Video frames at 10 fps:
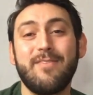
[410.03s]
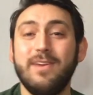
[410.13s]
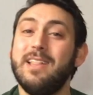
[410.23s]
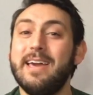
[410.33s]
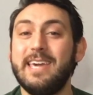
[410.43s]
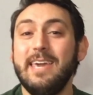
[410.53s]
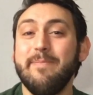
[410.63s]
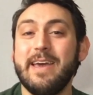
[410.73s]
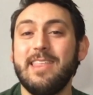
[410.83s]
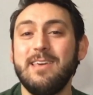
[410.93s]
Feel like
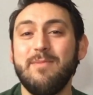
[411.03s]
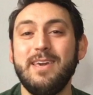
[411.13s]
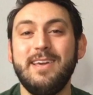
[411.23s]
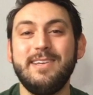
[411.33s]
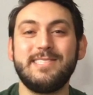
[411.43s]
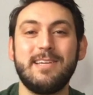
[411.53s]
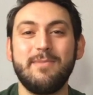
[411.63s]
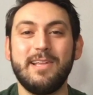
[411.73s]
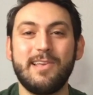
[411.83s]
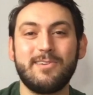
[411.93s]
emailing me, send
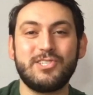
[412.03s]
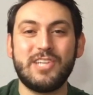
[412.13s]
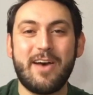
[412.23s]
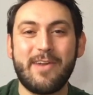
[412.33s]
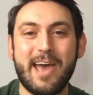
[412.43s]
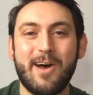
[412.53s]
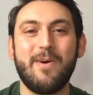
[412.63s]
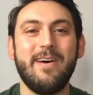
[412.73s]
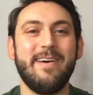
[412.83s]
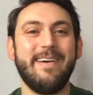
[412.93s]
me a little shout out.